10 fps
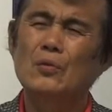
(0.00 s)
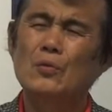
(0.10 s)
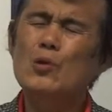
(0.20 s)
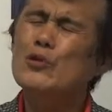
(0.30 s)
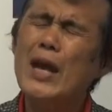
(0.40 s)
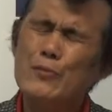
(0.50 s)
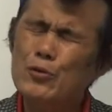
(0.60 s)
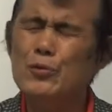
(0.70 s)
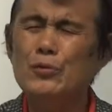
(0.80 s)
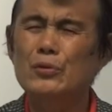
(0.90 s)
what we have
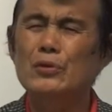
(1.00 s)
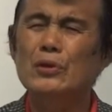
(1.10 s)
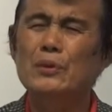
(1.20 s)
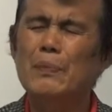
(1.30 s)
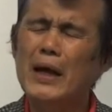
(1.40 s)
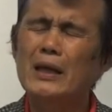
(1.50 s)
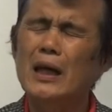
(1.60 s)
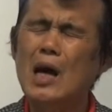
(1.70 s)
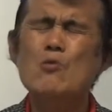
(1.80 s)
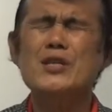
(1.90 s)
to do by
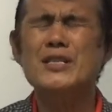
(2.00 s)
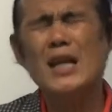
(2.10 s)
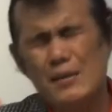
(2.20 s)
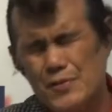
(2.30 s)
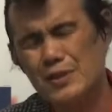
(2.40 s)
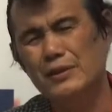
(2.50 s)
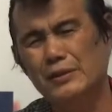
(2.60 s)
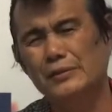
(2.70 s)
ourselves.